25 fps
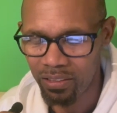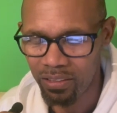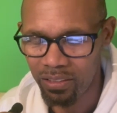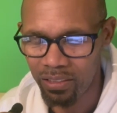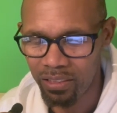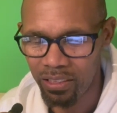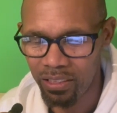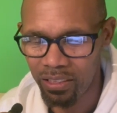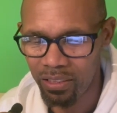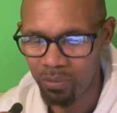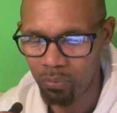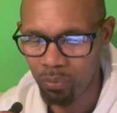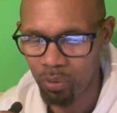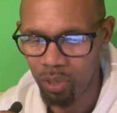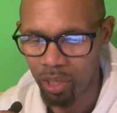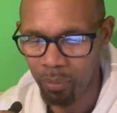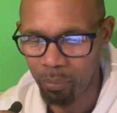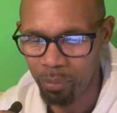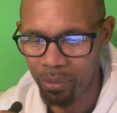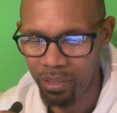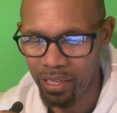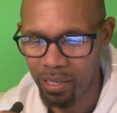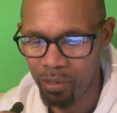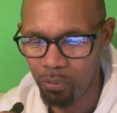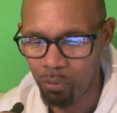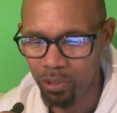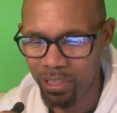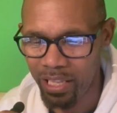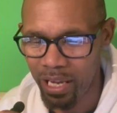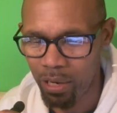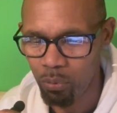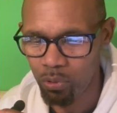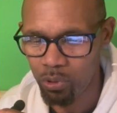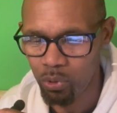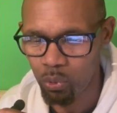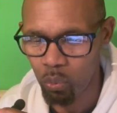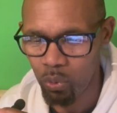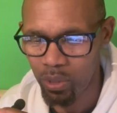didn't work. But
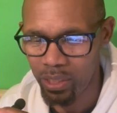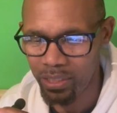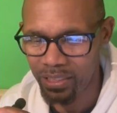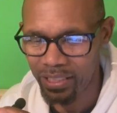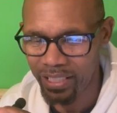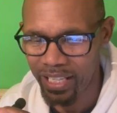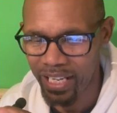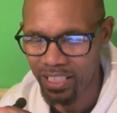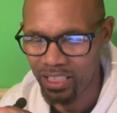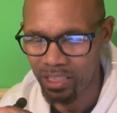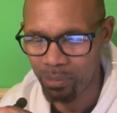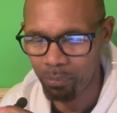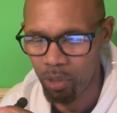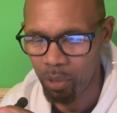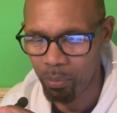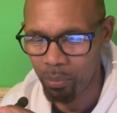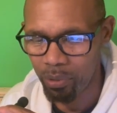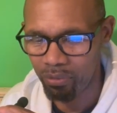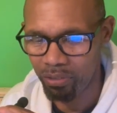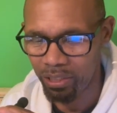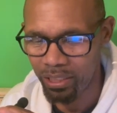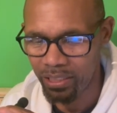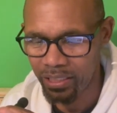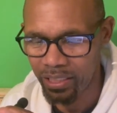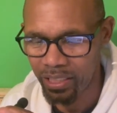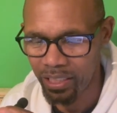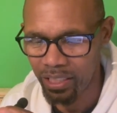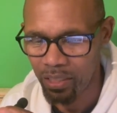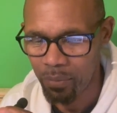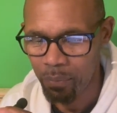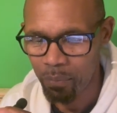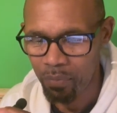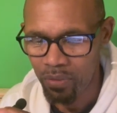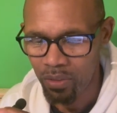that was one sketchy moment right there.